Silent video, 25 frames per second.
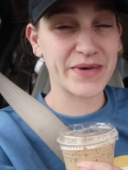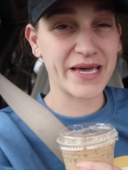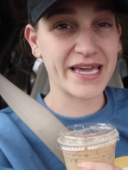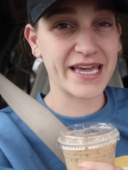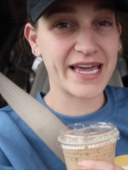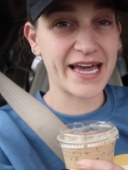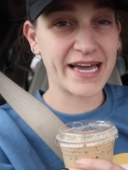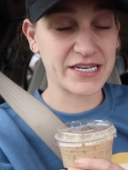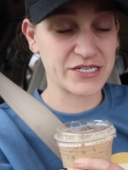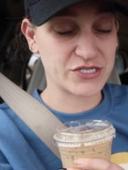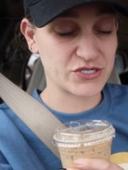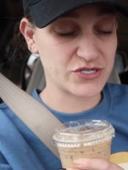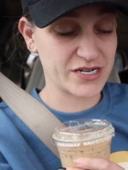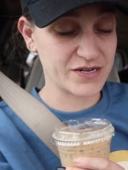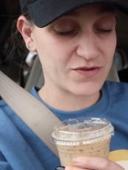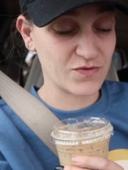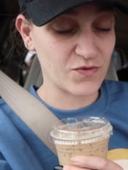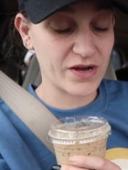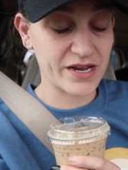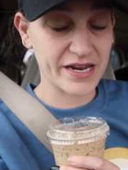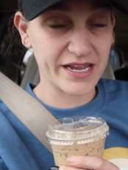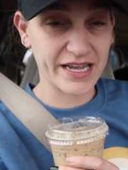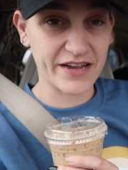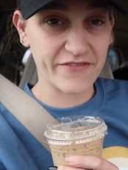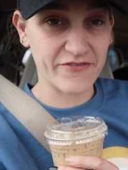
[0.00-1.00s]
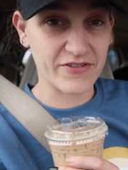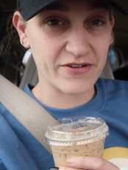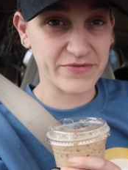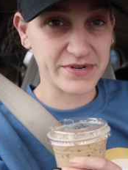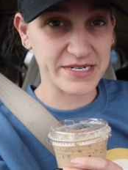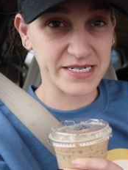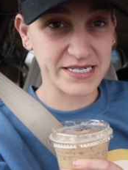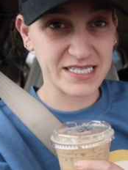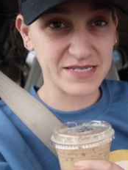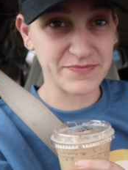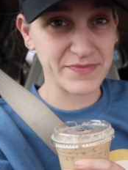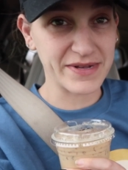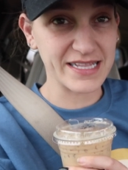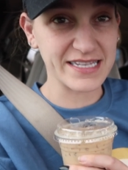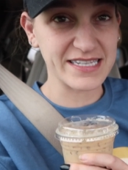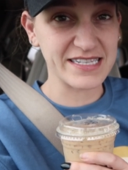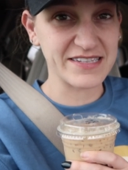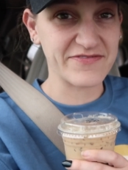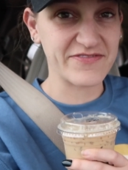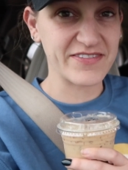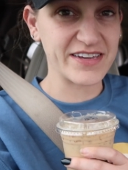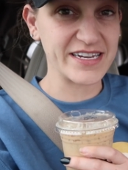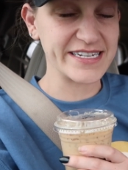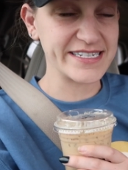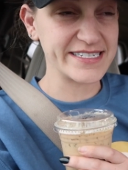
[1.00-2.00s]
being extra and wanting everyone to smell
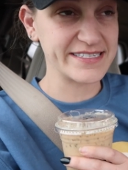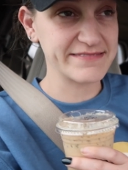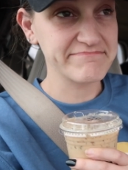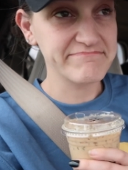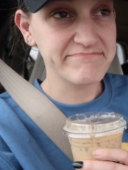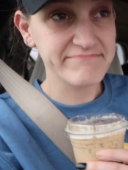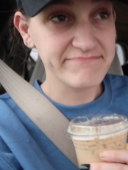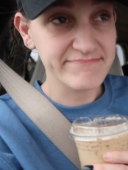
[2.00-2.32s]
his feet.